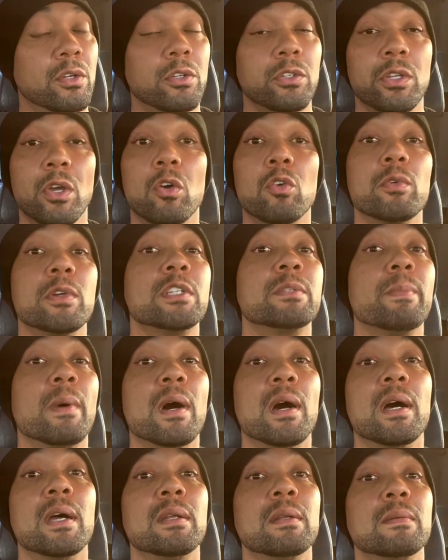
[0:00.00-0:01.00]
don't
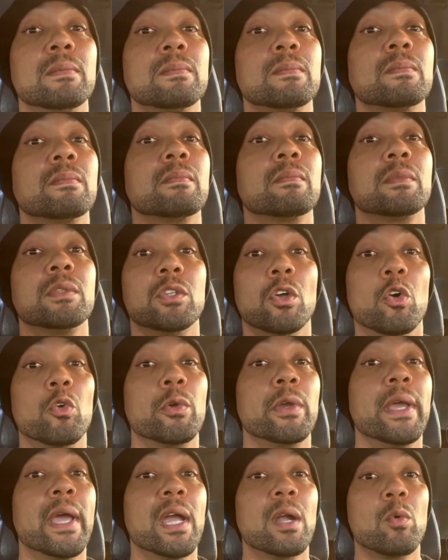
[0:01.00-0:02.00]
respond, don't
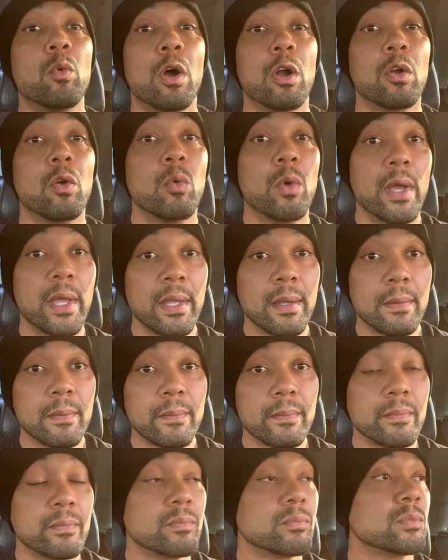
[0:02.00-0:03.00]
react, walk away,
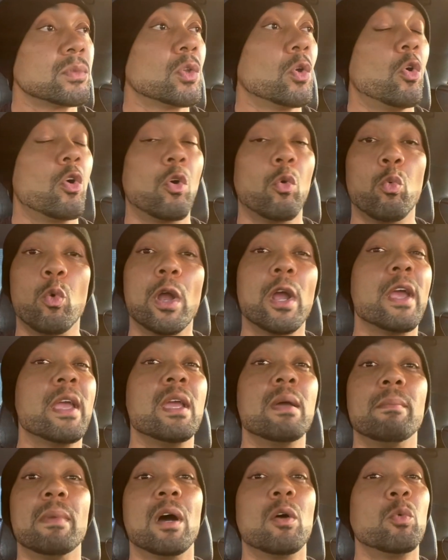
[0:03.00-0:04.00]
or wear
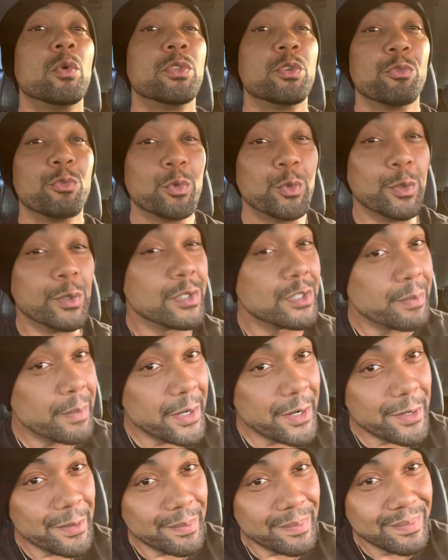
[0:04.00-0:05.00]
him out with the fruit of the
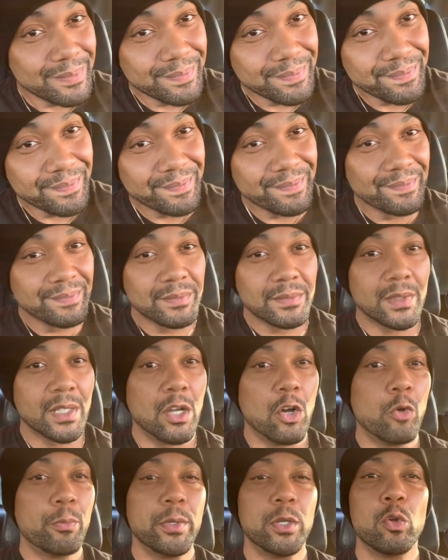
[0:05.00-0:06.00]
Spirit. I
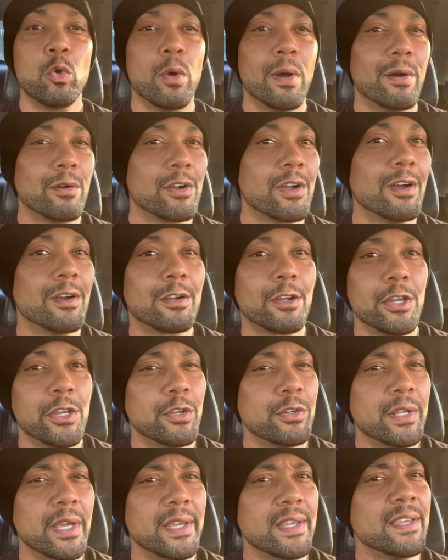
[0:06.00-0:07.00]
hope you go out and conquer your
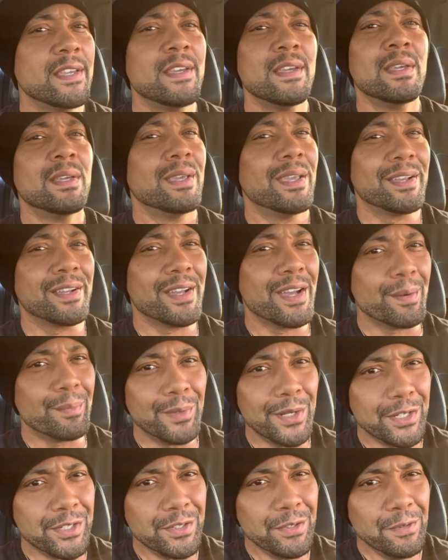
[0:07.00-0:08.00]
day, and God
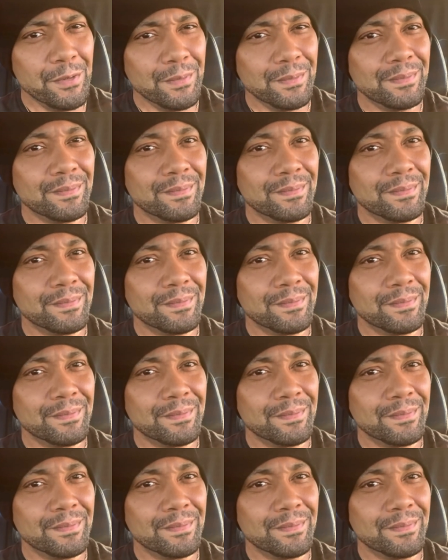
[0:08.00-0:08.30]
bless you.